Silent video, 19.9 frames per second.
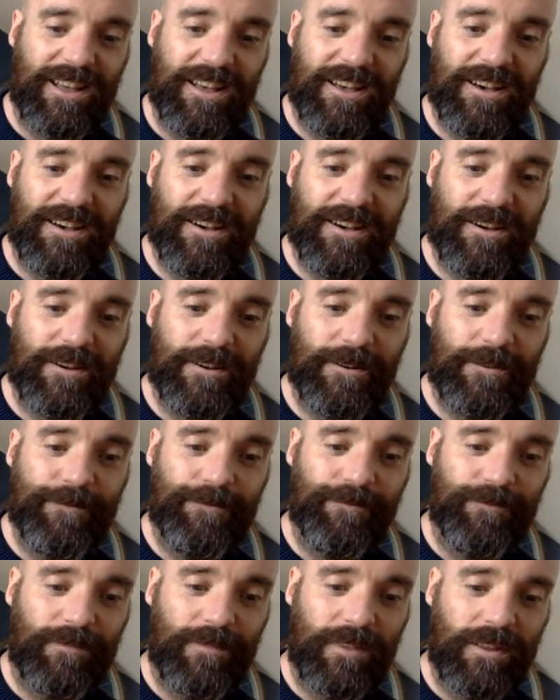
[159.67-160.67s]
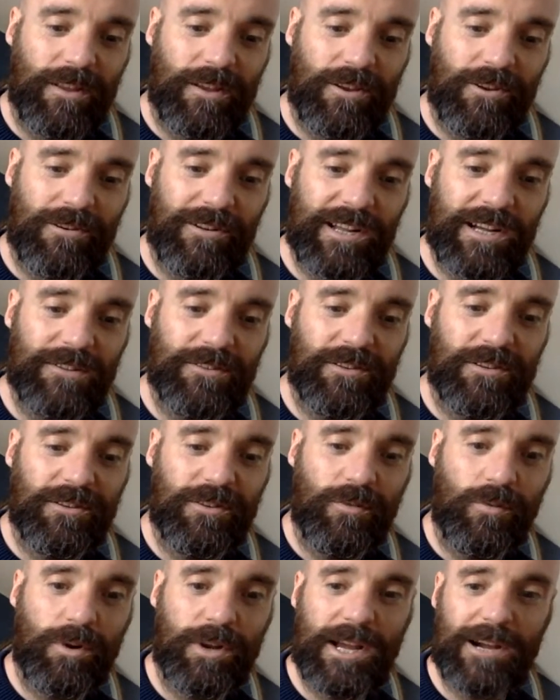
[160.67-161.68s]
You're allowed to do
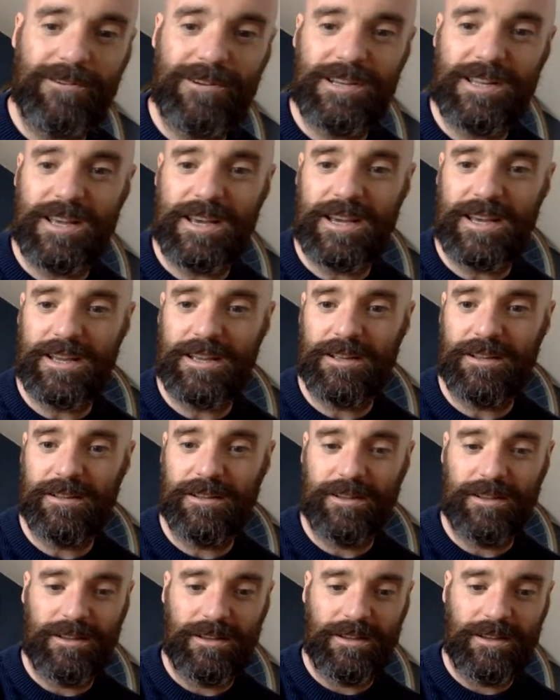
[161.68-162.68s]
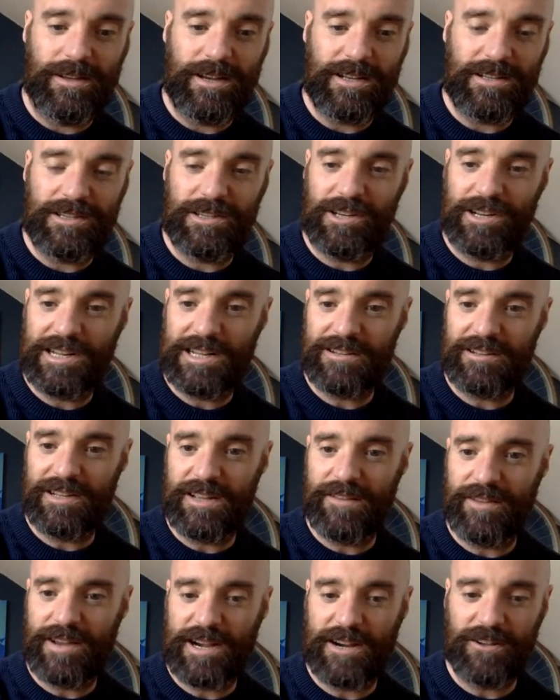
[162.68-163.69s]
1 hour a day, as in you're allowed to
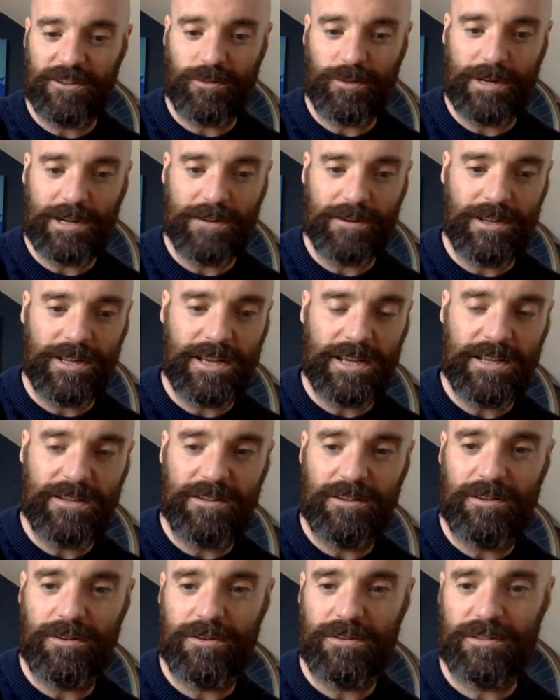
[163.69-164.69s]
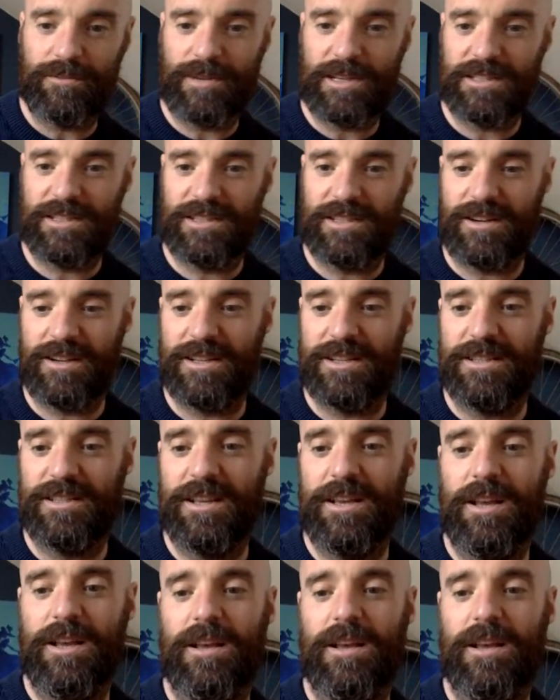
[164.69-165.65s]
leave the house 1 hour a day to do some exercise.